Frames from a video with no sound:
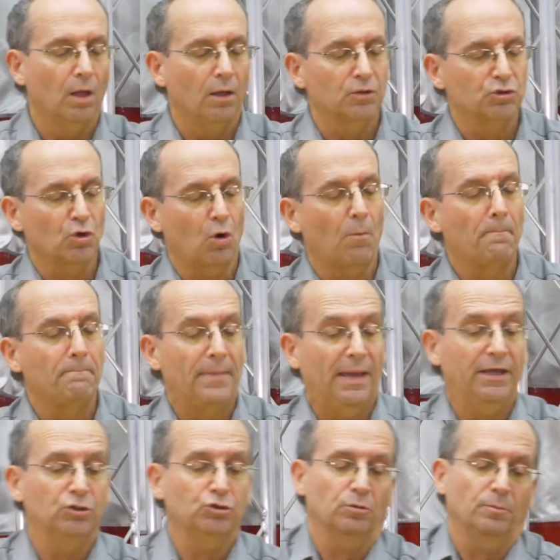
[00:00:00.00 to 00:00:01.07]
So
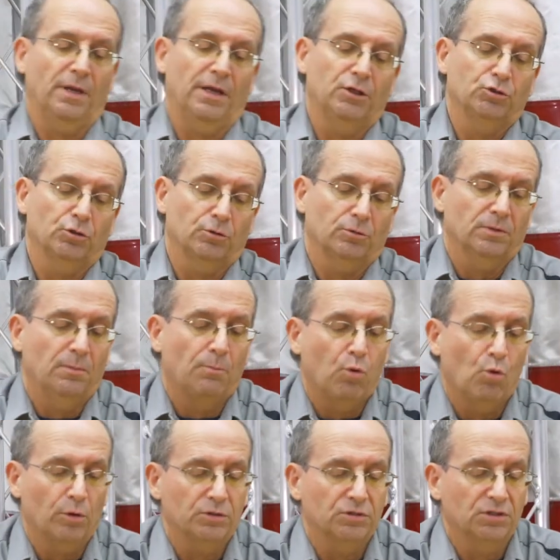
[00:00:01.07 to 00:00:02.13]
major
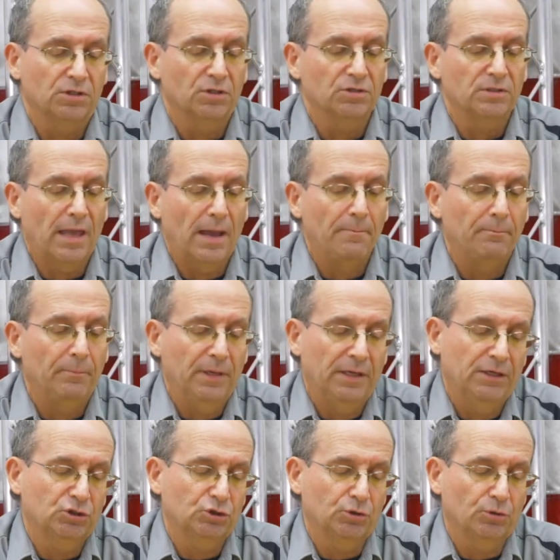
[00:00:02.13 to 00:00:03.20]
importance is that
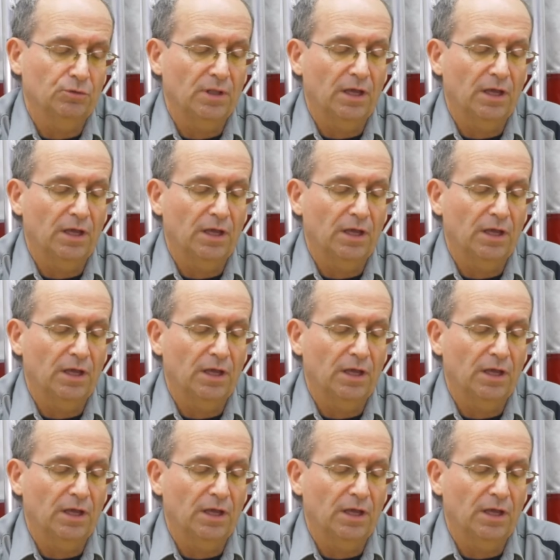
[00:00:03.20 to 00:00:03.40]
make sure